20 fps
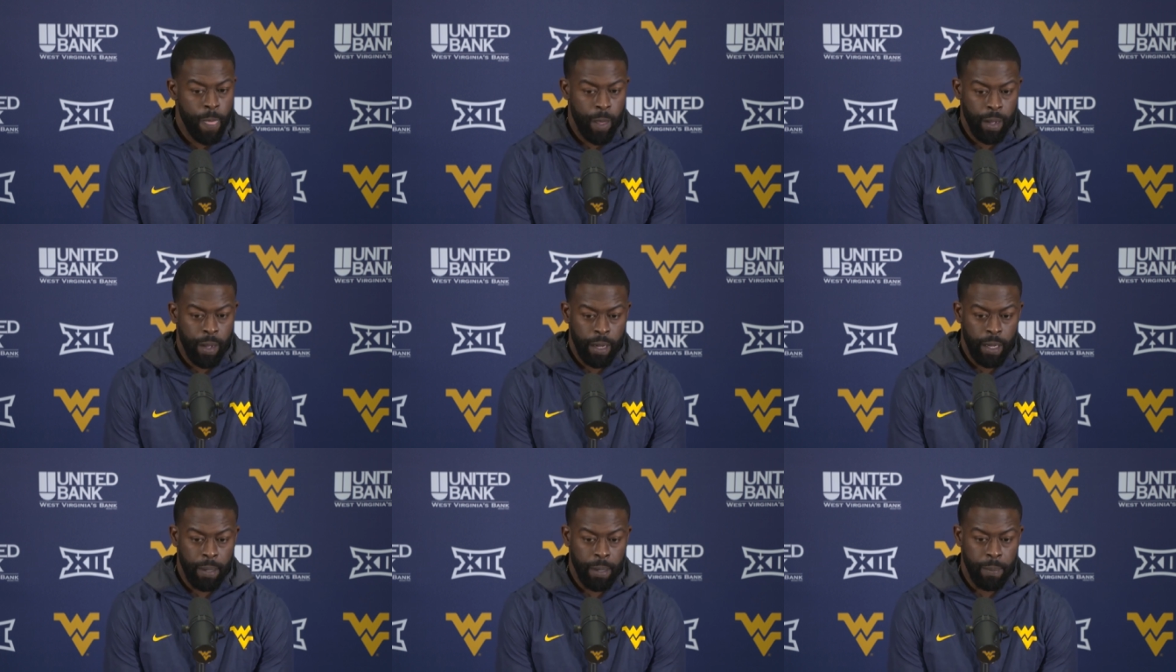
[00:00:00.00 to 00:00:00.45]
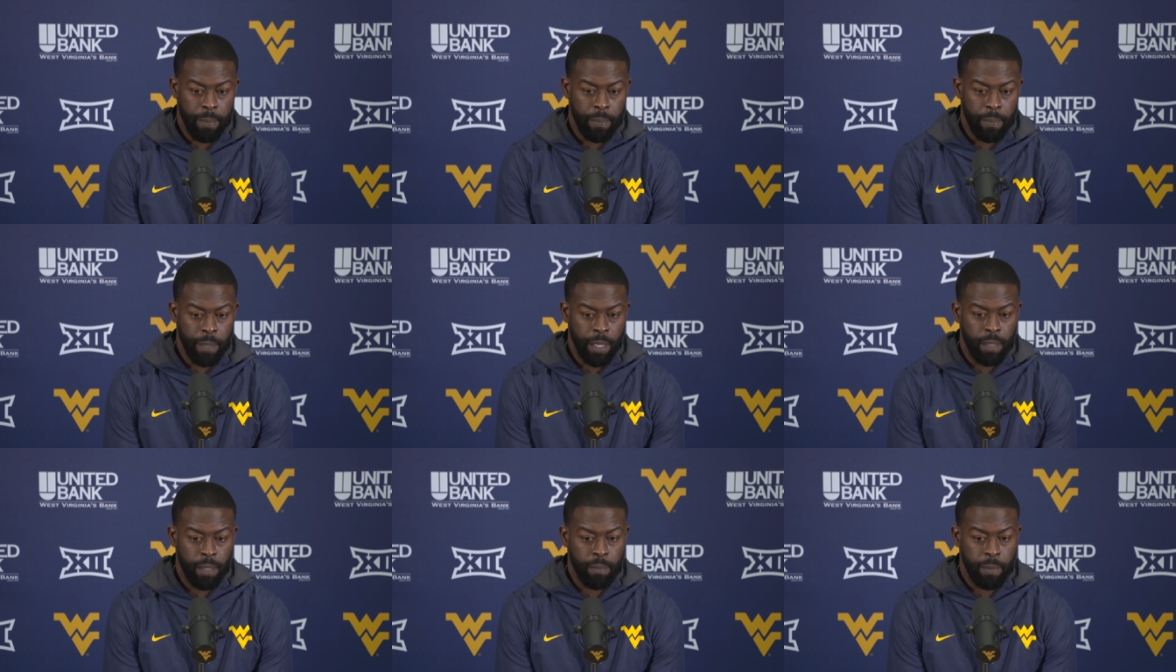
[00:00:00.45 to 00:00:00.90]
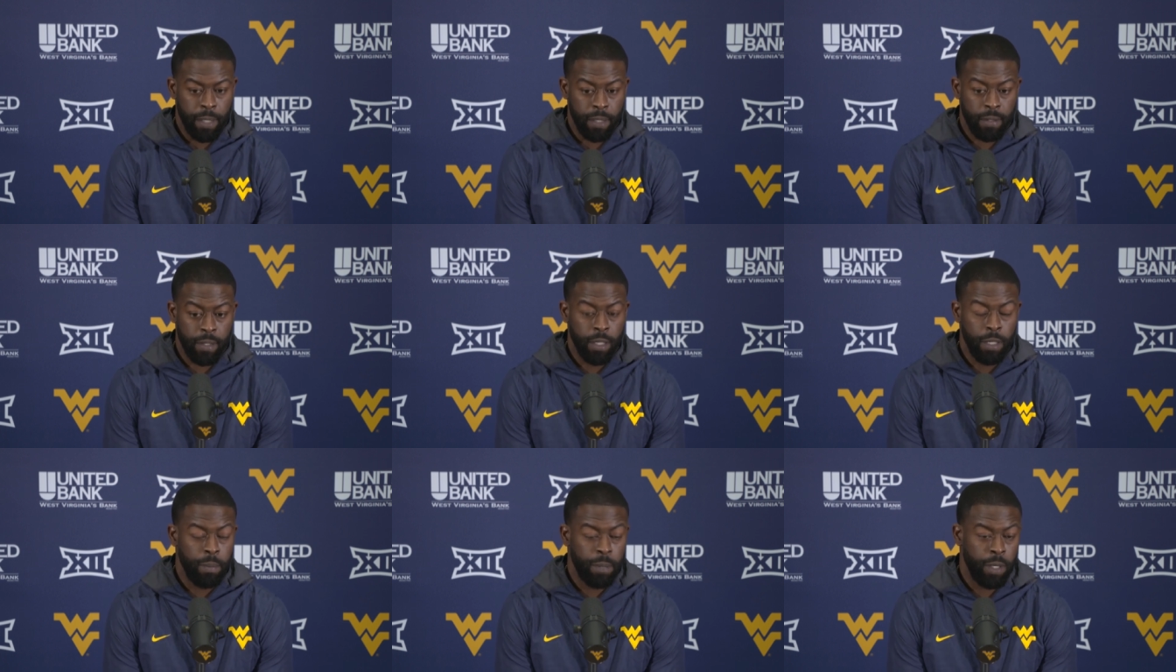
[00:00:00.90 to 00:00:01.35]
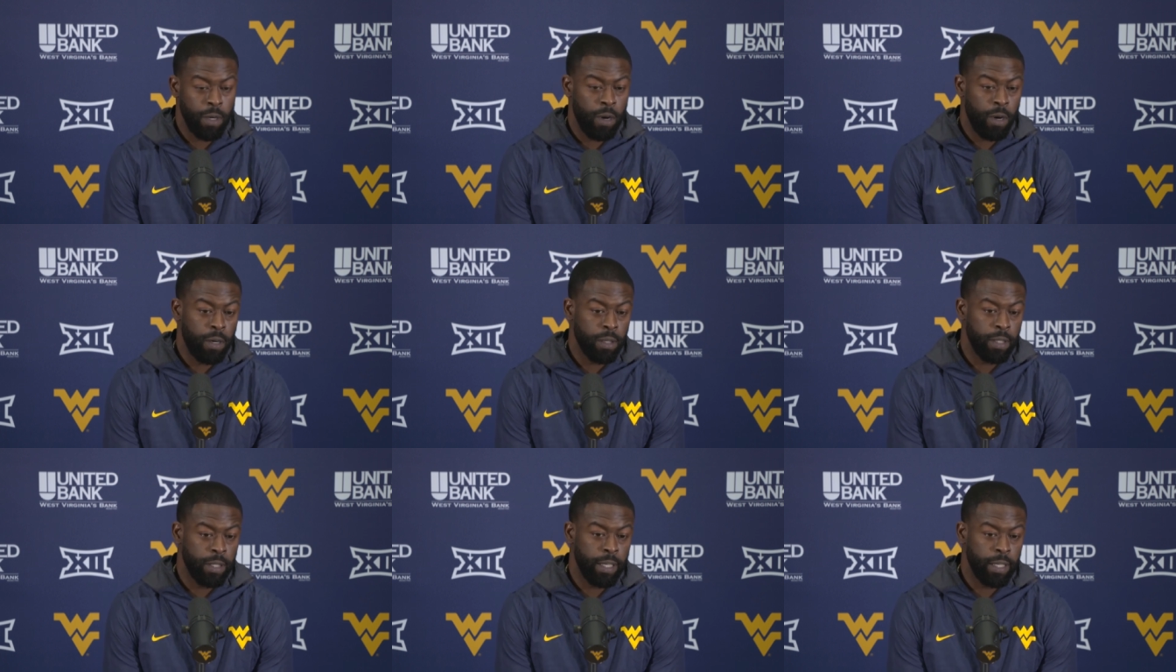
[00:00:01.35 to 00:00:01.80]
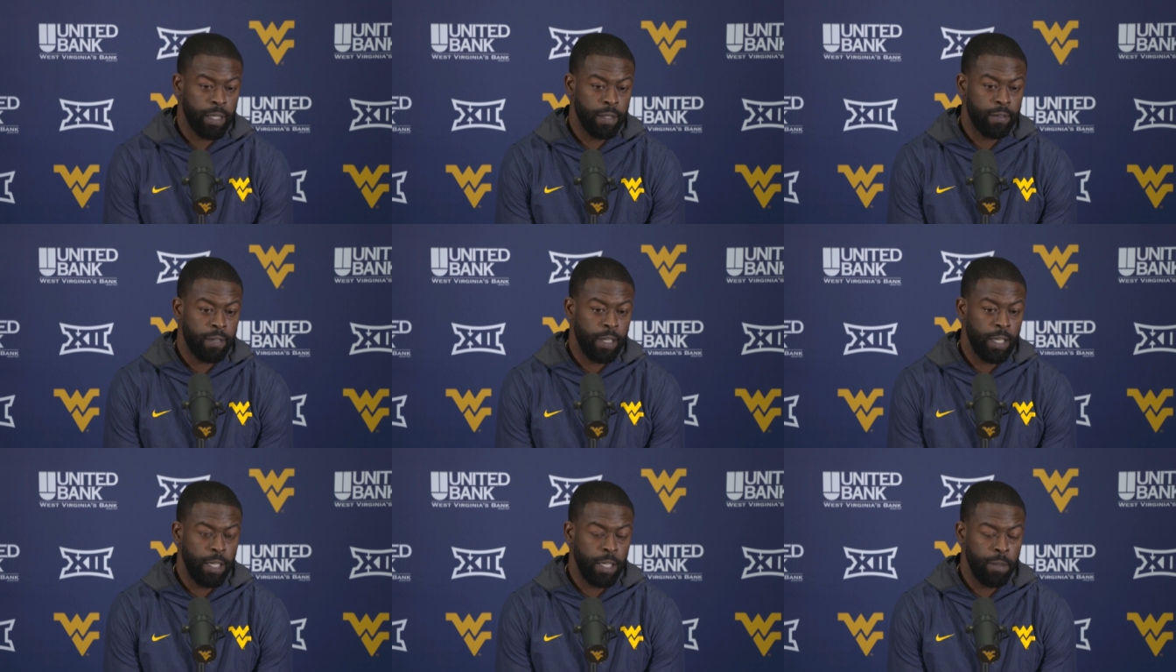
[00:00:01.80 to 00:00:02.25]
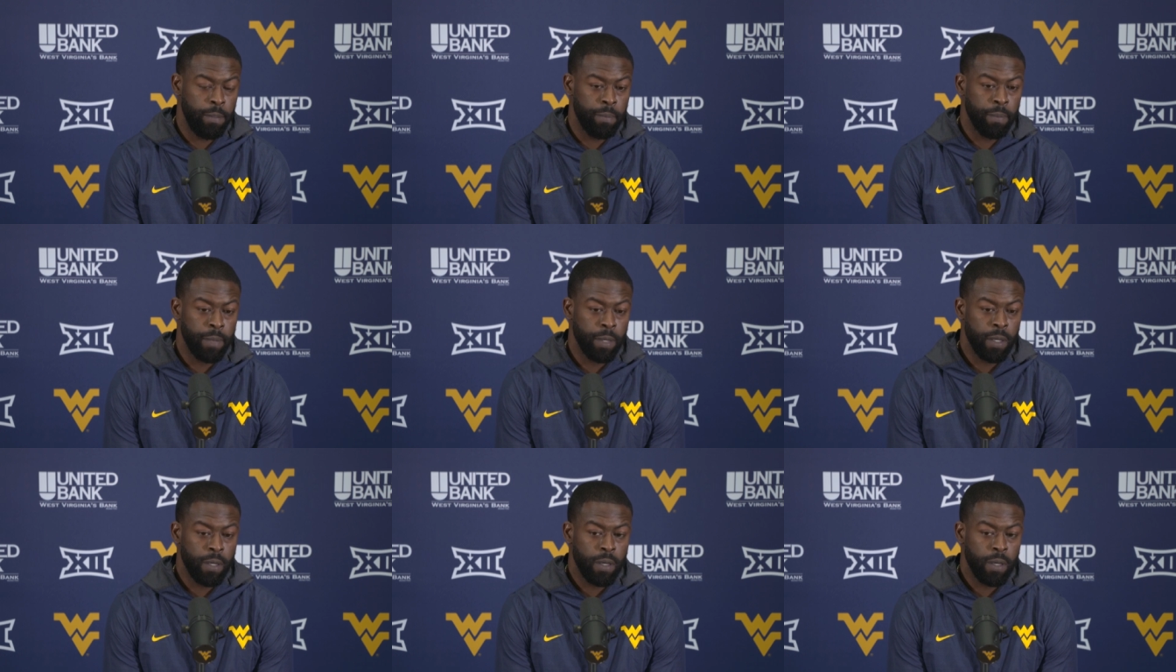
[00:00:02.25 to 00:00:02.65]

But it's going to be hard to get a team